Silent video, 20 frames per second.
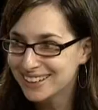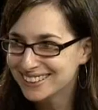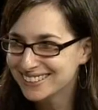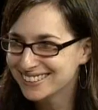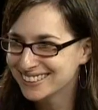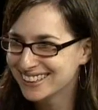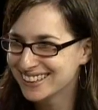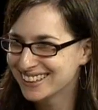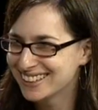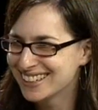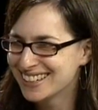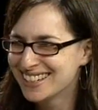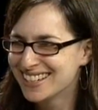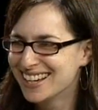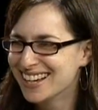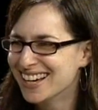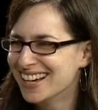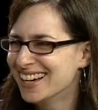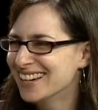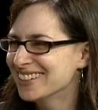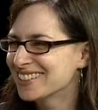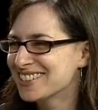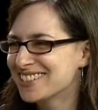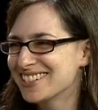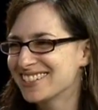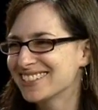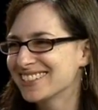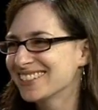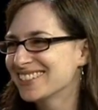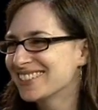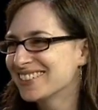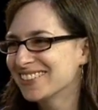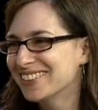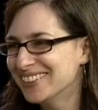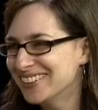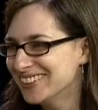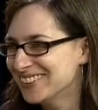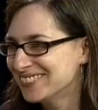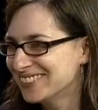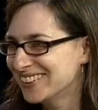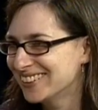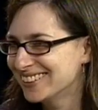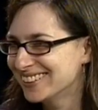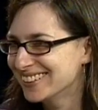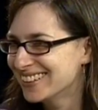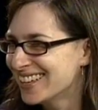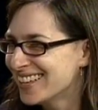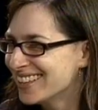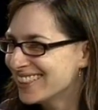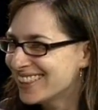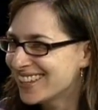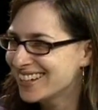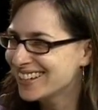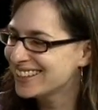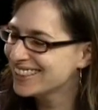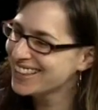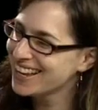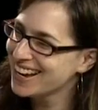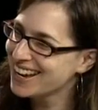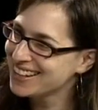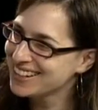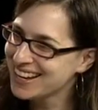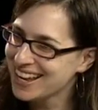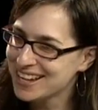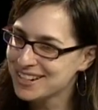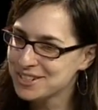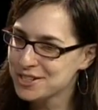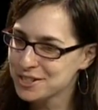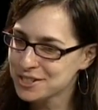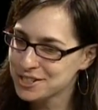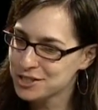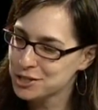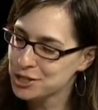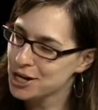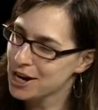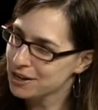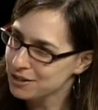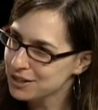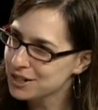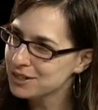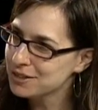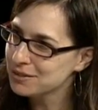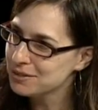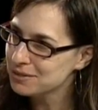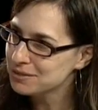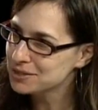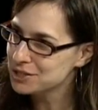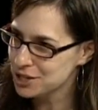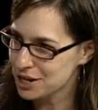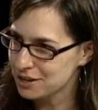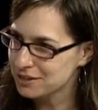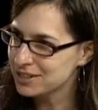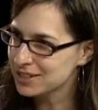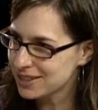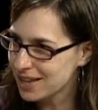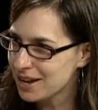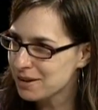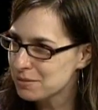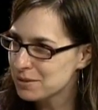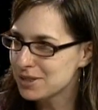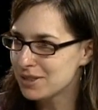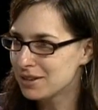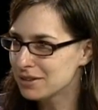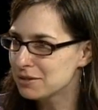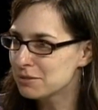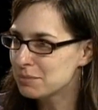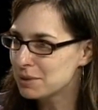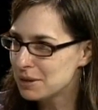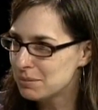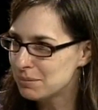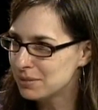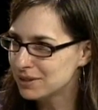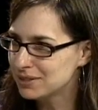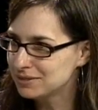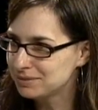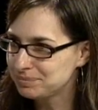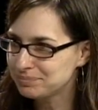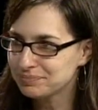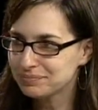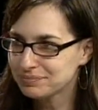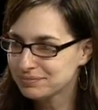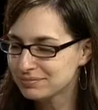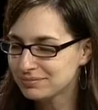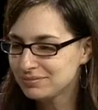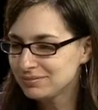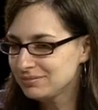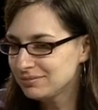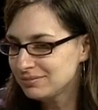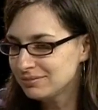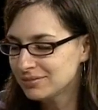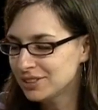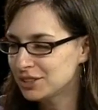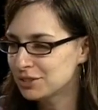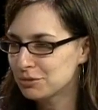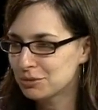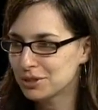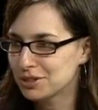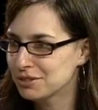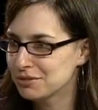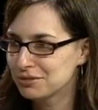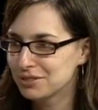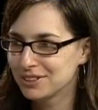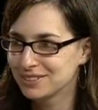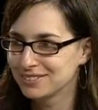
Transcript: Oh, she's adorable. And just sharing that with other people. Wonderful.